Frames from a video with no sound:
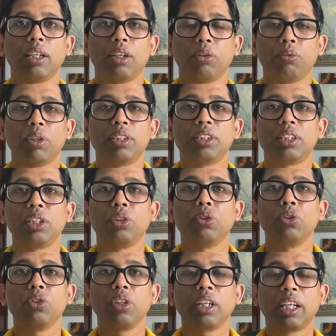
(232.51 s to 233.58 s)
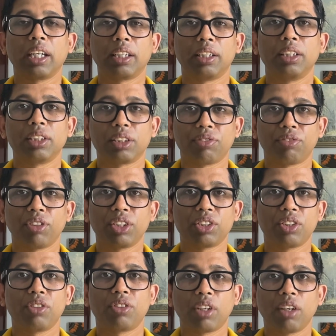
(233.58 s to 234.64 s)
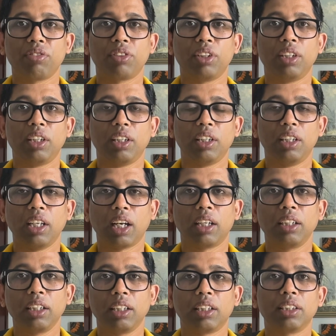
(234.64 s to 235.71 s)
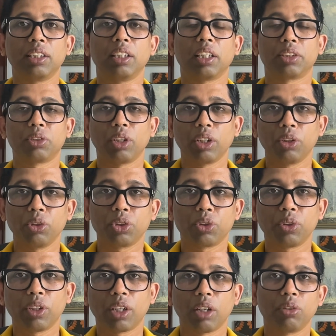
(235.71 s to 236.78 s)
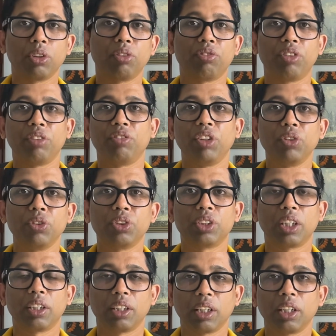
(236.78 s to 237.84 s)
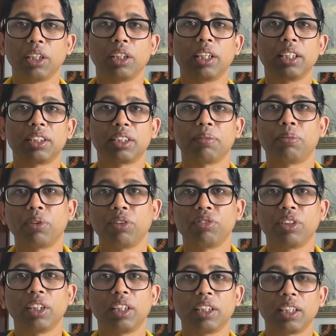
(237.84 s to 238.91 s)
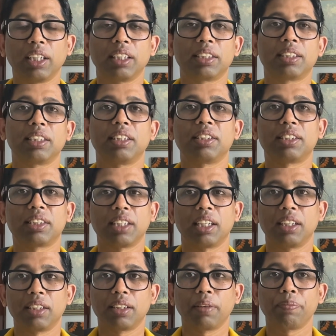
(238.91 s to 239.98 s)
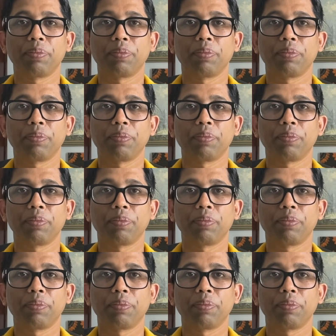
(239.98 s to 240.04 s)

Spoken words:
Once you get this first draft done, actually goes through a round of reviews, and then it gets approved, then it gets sent.